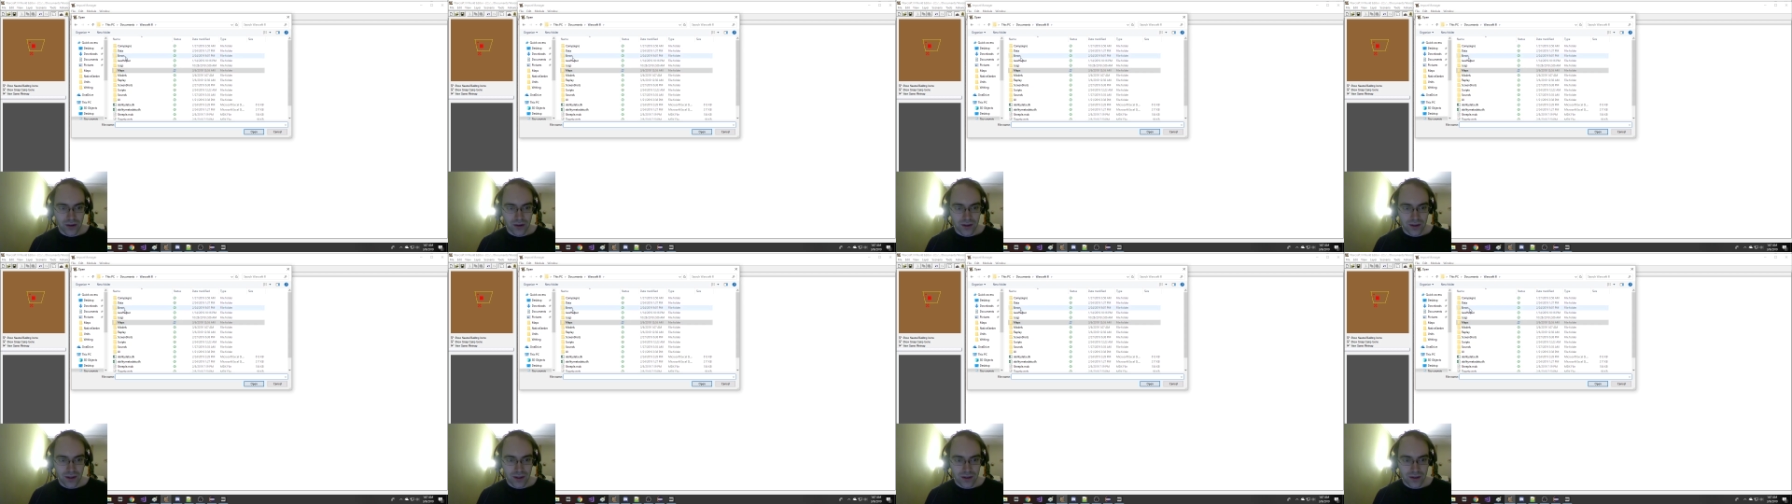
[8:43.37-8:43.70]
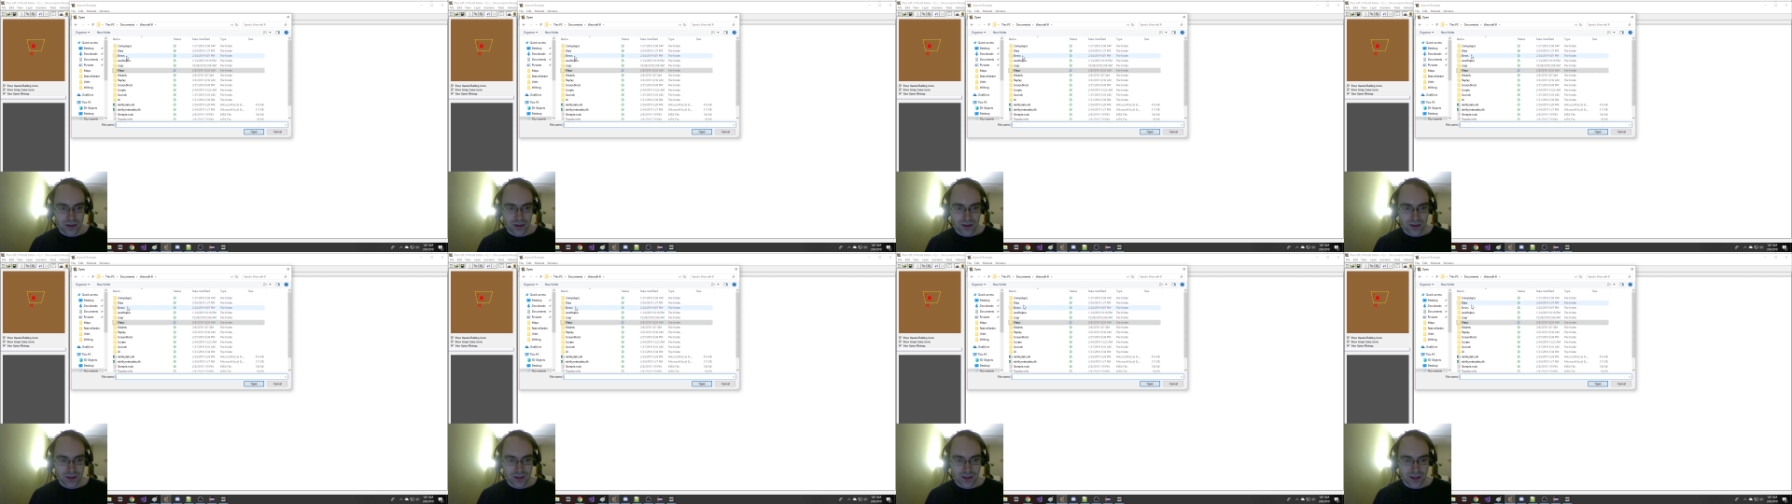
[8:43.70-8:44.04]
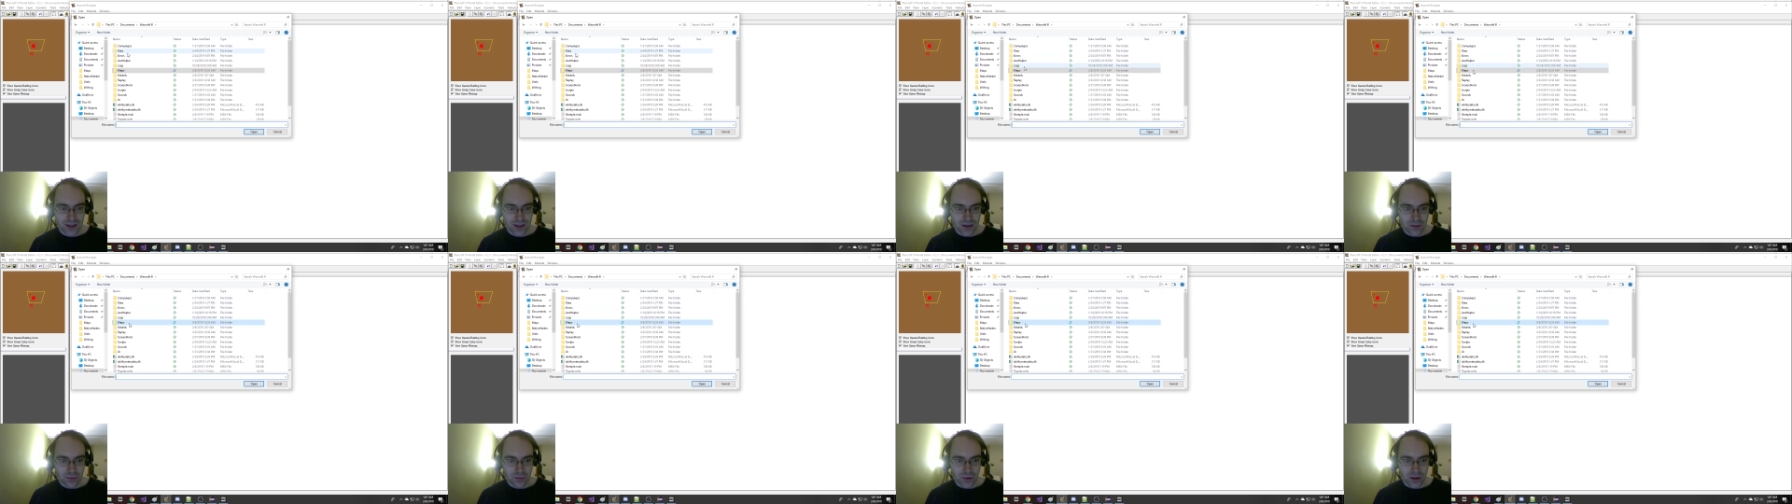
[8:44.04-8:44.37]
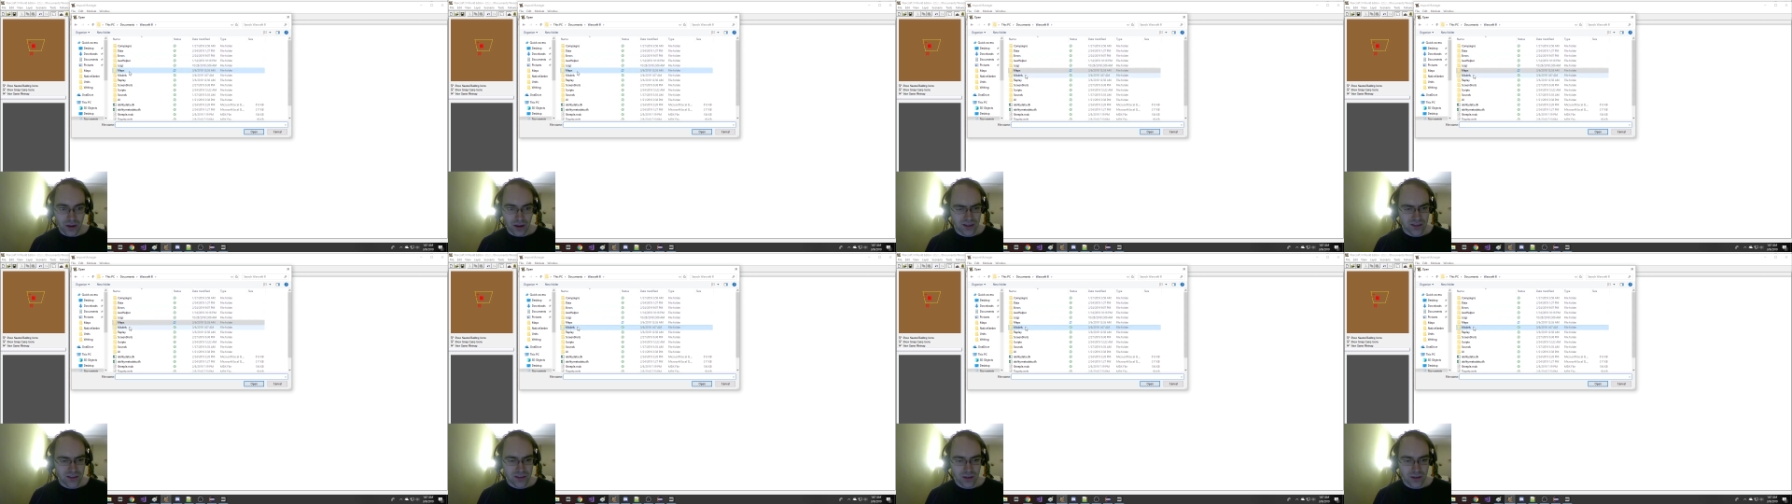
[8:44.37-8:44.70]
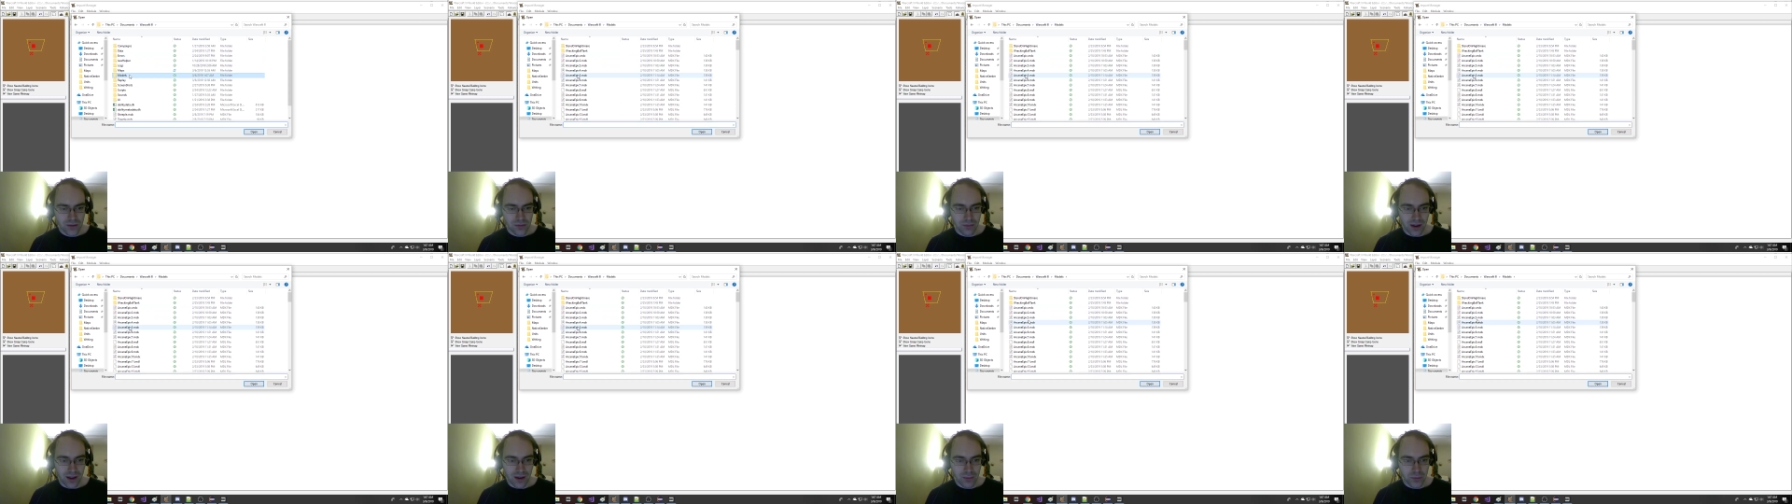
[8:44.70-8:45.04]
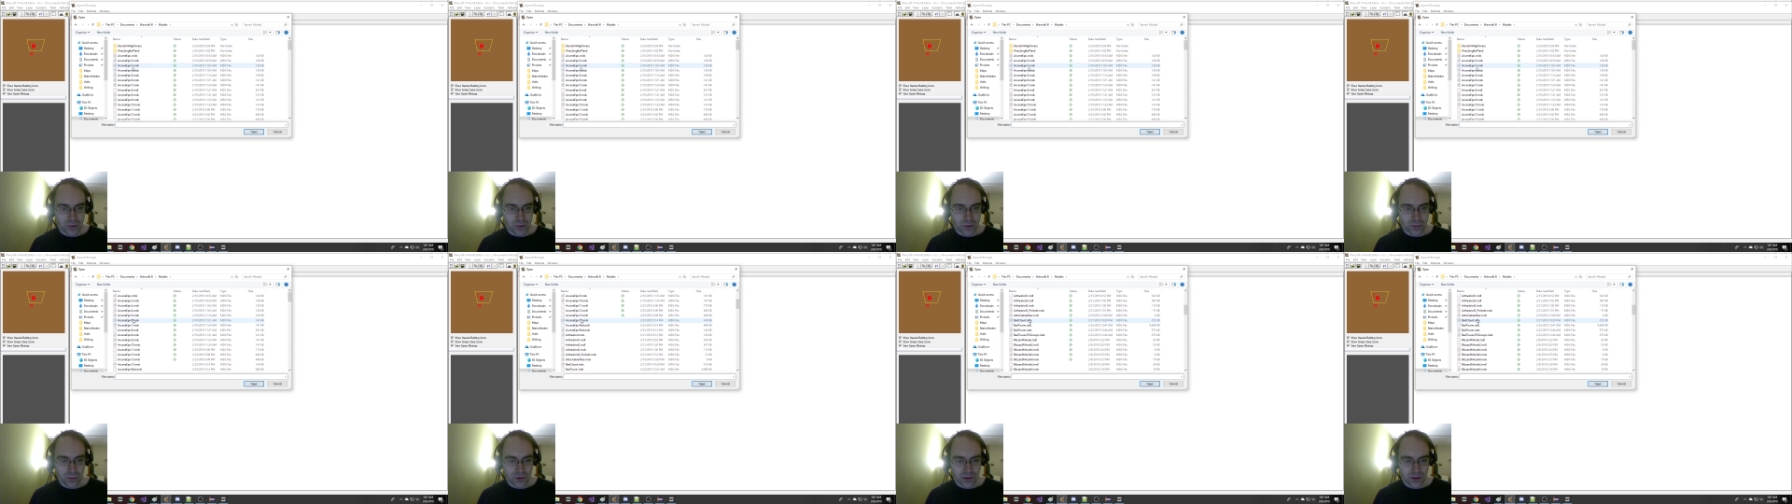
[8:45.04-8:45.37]
into the game. I had some map
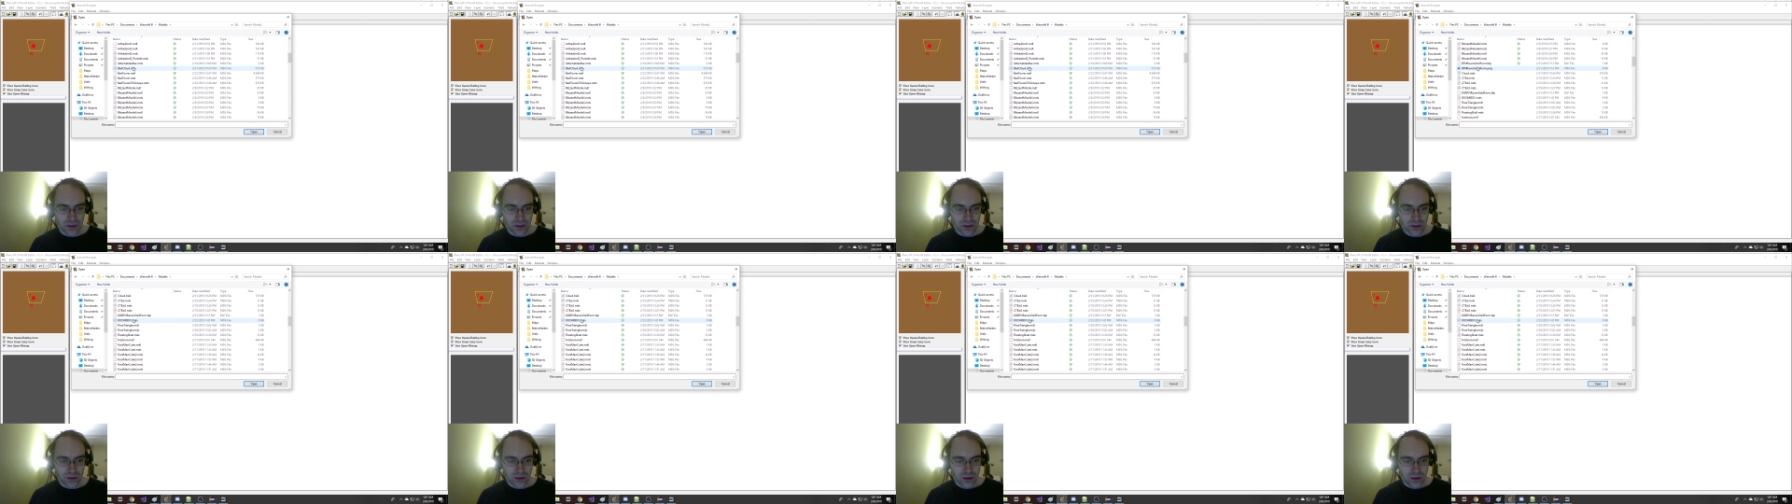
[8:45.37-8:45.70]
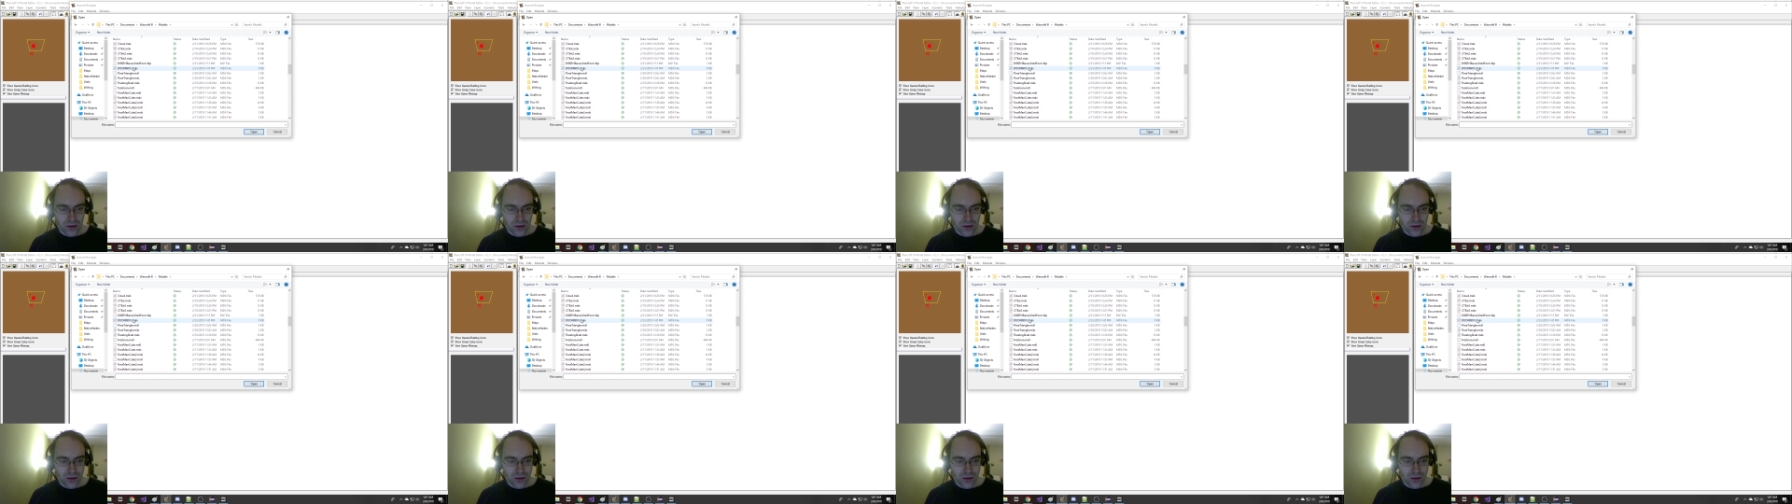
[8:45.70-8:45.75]
open here.